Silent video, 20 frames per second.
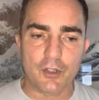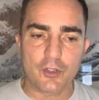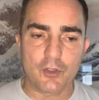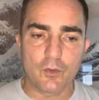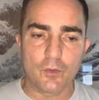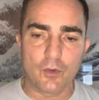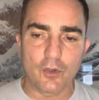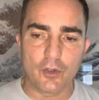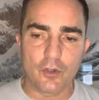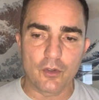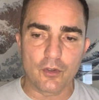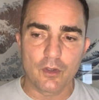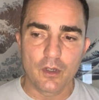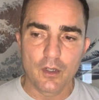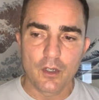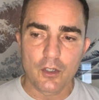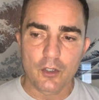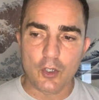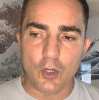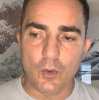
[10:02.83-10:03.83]
you were
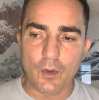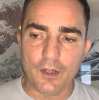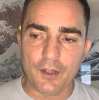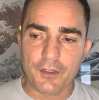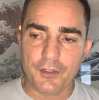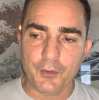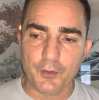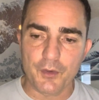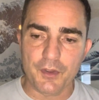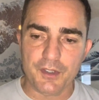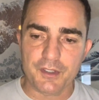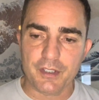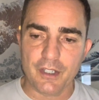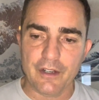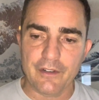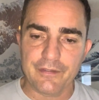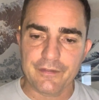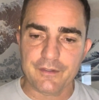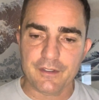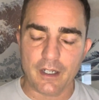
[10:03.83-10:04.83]
going through the
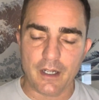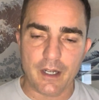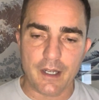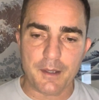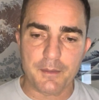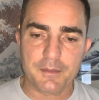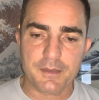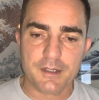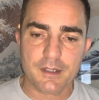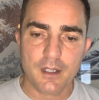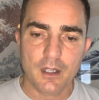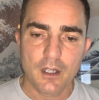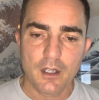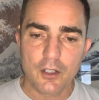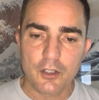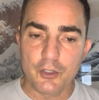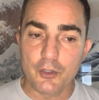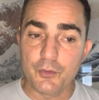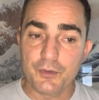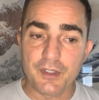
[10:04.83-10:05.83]
tough times,
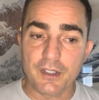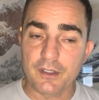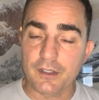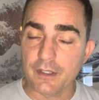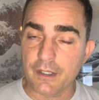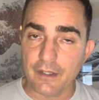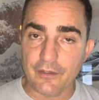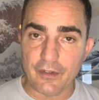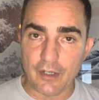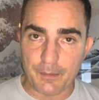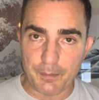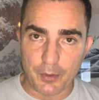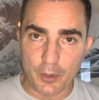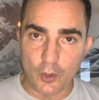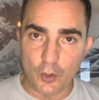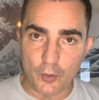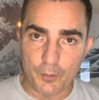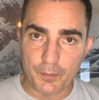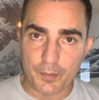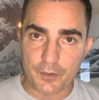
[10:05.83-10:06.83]
you didn't give up
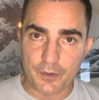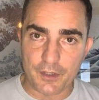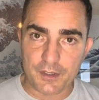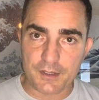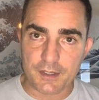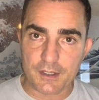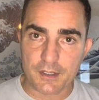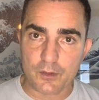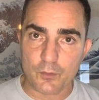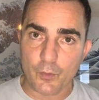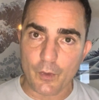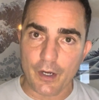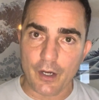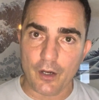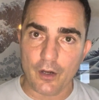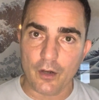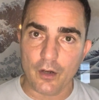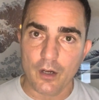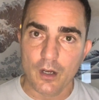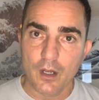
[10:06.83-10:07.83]
hope. This is
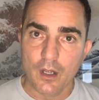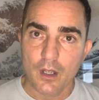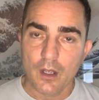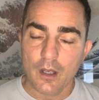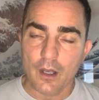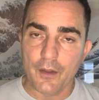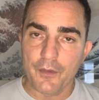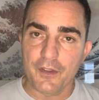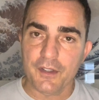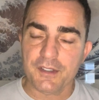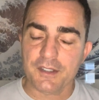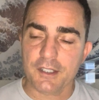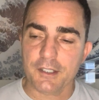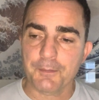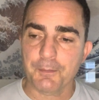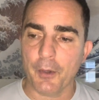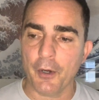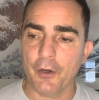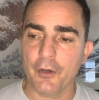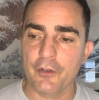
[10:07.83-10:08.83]

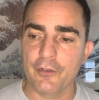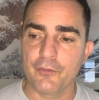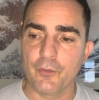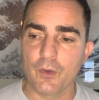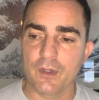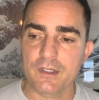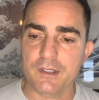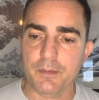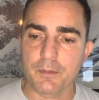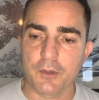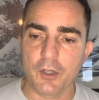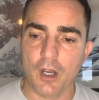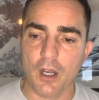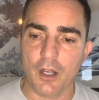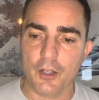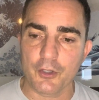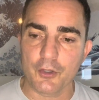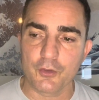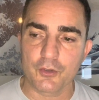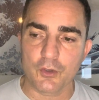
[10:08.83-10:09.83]
part of what's
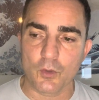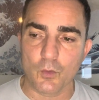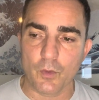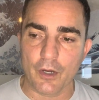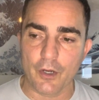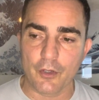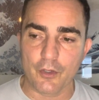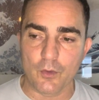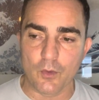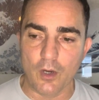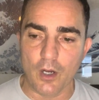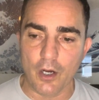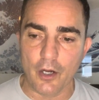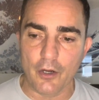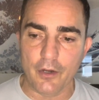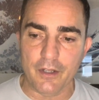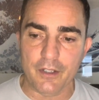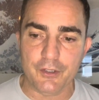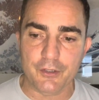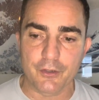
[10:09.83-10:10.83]
got you to where you
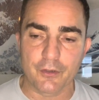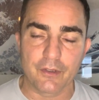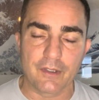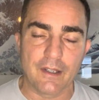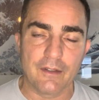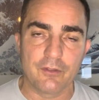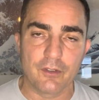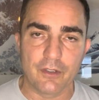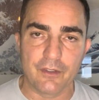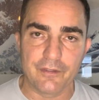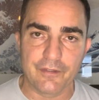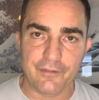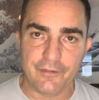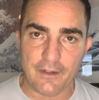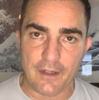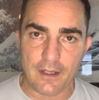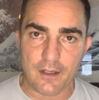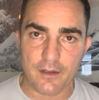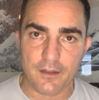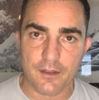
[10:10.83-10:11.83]
are, is your level of
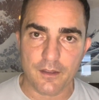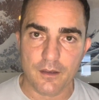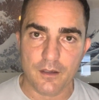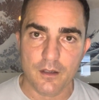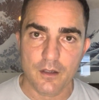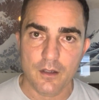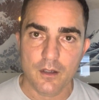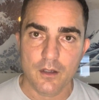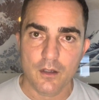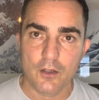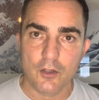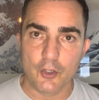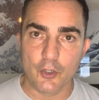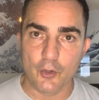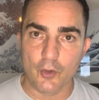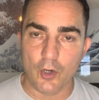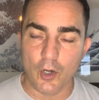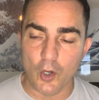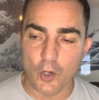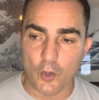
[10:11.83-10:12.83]
faith,
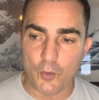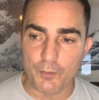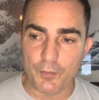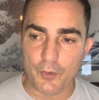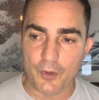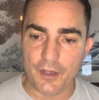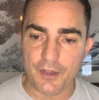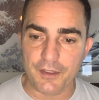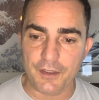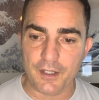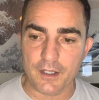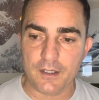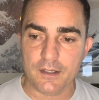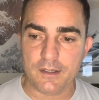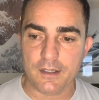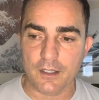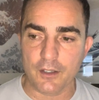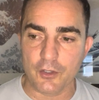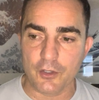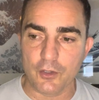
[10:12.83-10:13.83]
your hope, the things
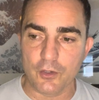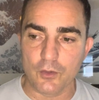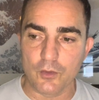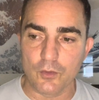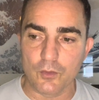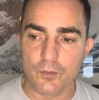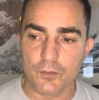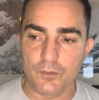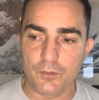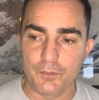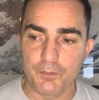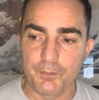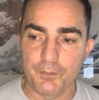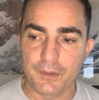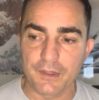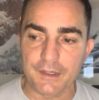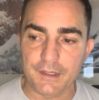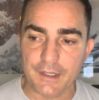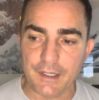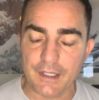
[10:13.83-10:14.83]
that you
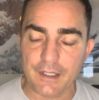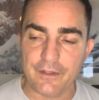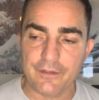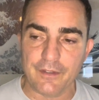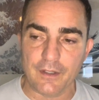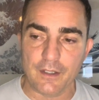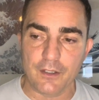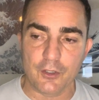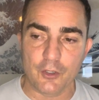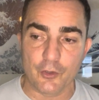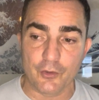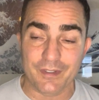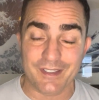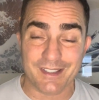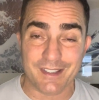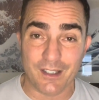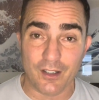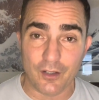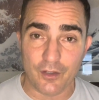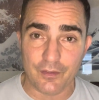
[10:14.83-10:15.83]
believe in
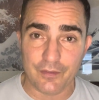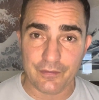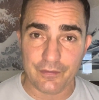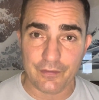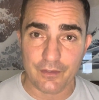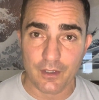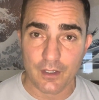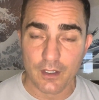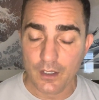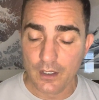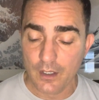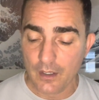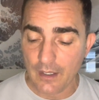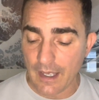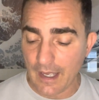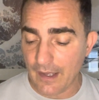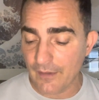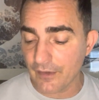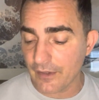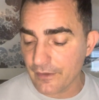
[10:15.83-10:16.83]
yourself,
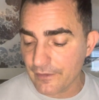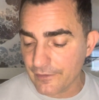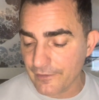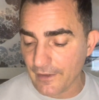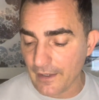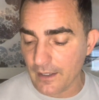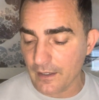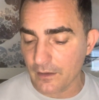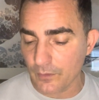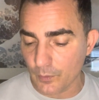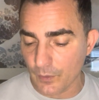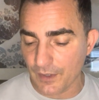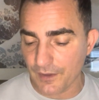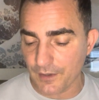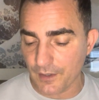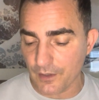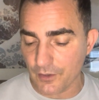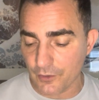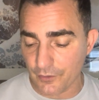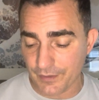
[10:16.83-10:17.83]
having faith
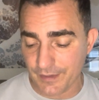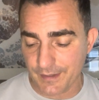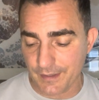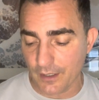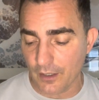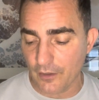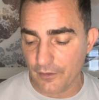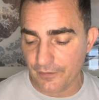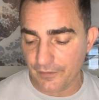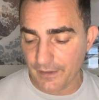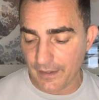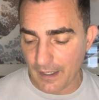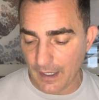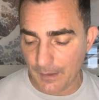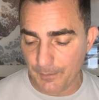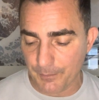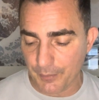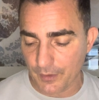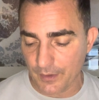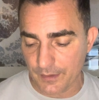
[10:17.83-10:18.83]
within yourself, the
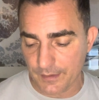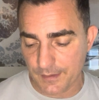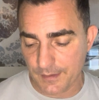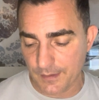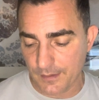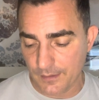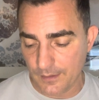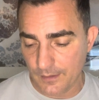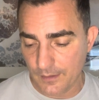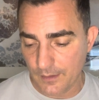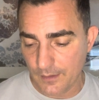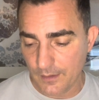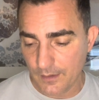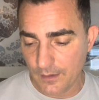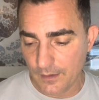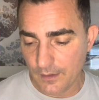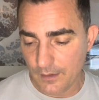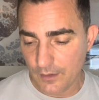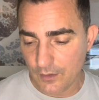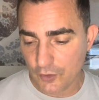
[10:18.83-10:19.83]
Empress.
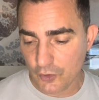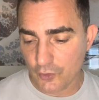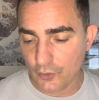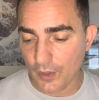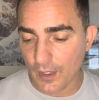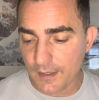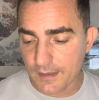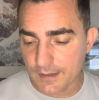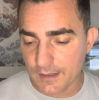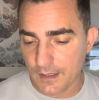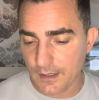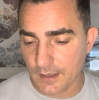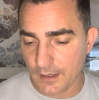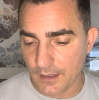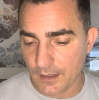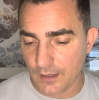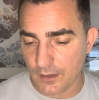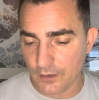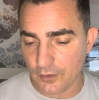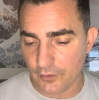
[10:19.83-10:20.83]
Trusting
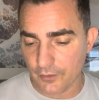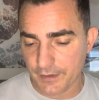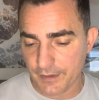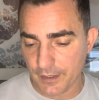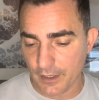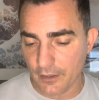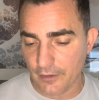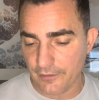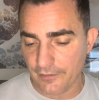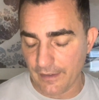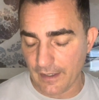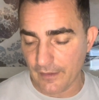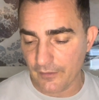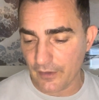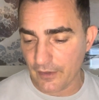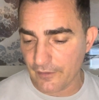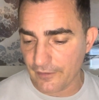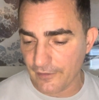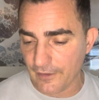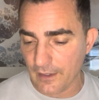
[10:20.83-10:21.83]
in yourself,
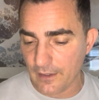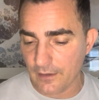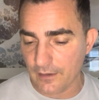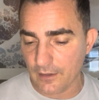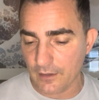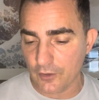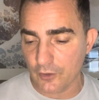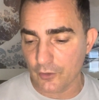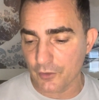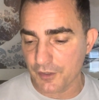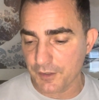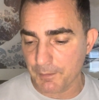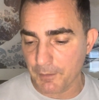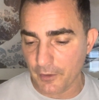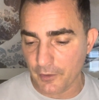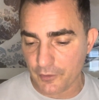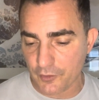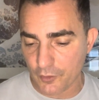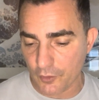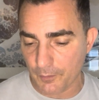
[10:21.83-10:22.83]
having faith in your
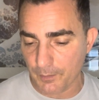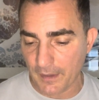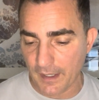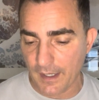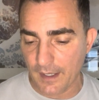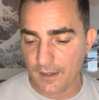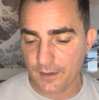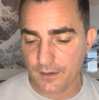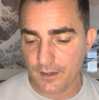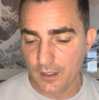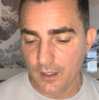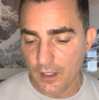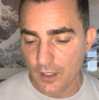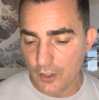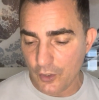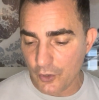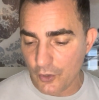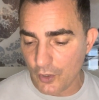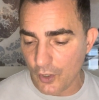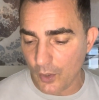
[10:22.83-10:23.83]
spiritual path,
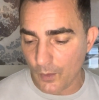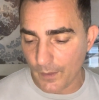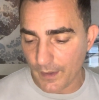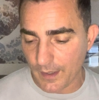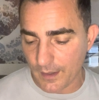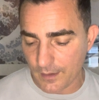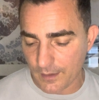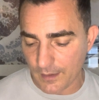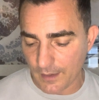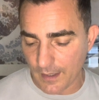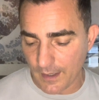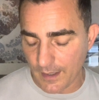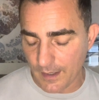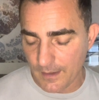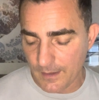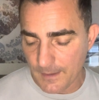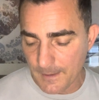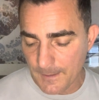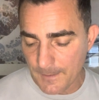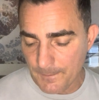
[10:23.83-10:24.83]
knowing
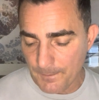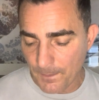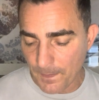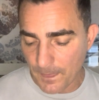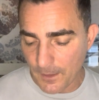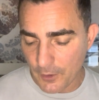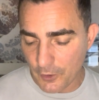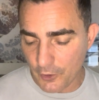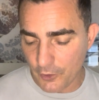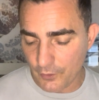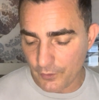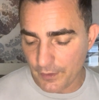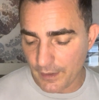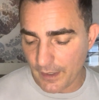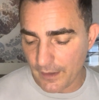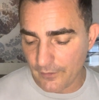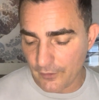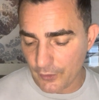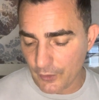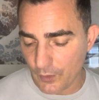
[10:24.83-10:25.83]
that you're
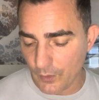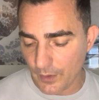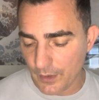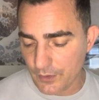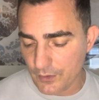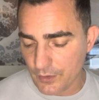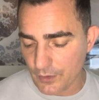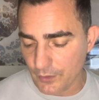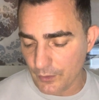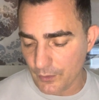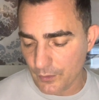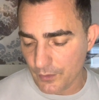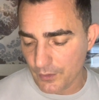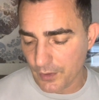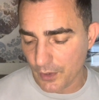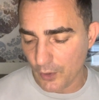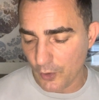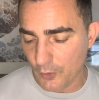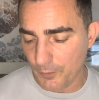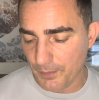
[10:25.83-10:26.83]
never going to lose
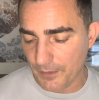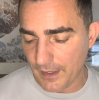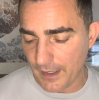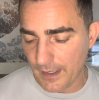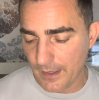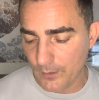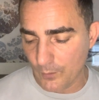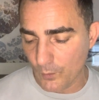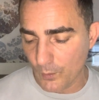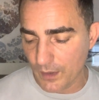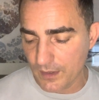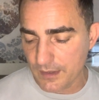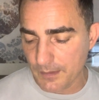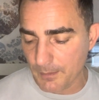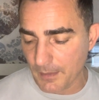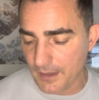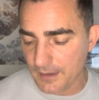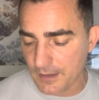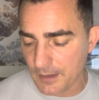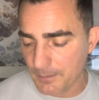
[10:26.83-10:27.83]
hope, that what's
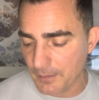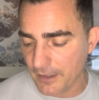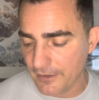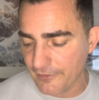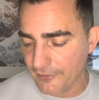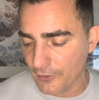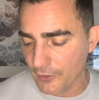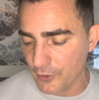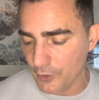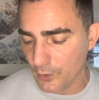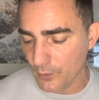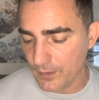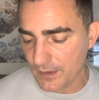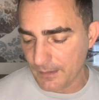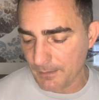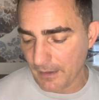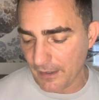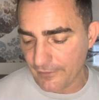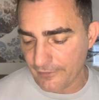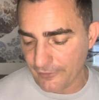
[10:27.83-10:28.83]
meant to be for you is
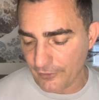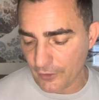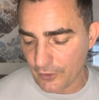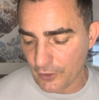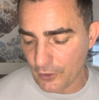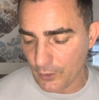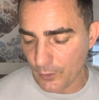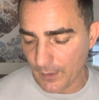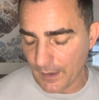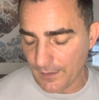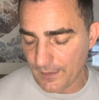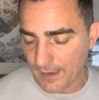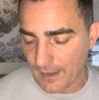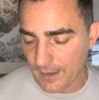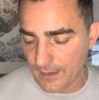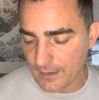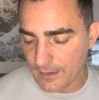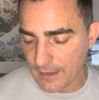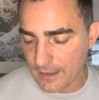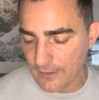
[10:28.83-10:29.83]
meant for you, and
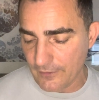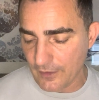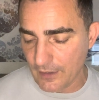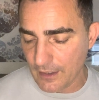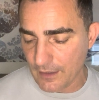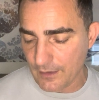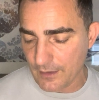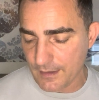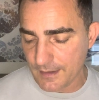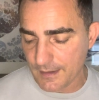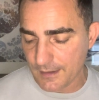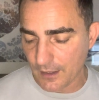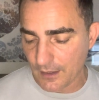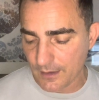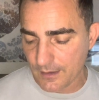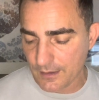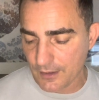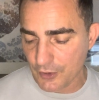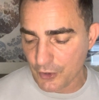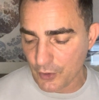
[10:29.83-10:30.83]
that even in the stuck
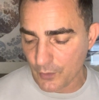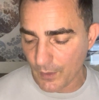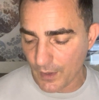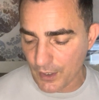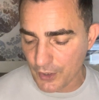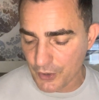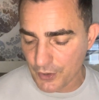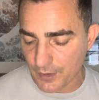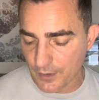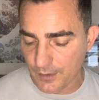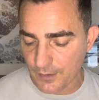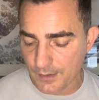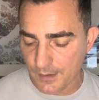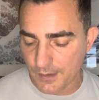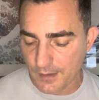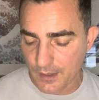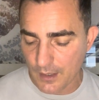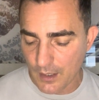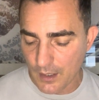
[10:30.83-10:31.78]
situations,